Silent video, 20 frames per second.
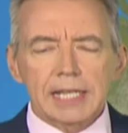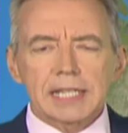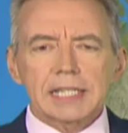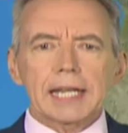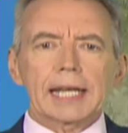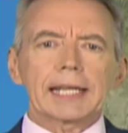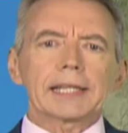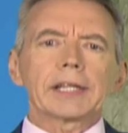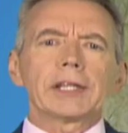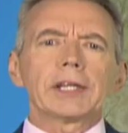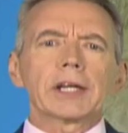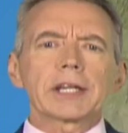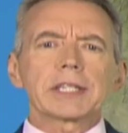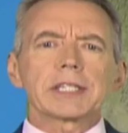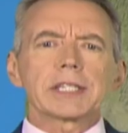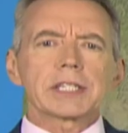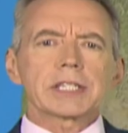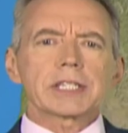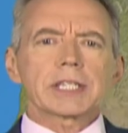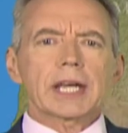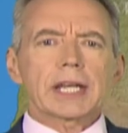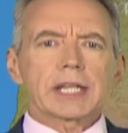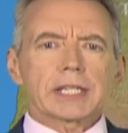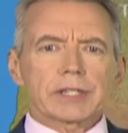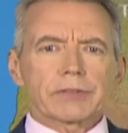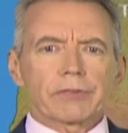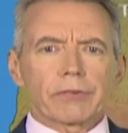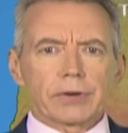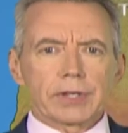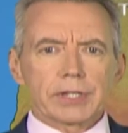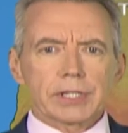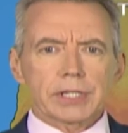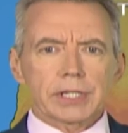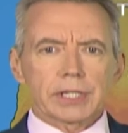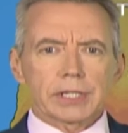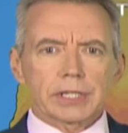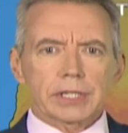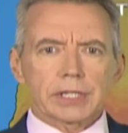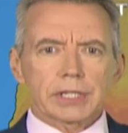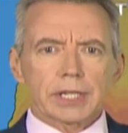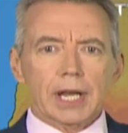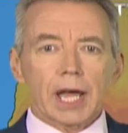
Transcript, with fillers: Take the United States, for instance.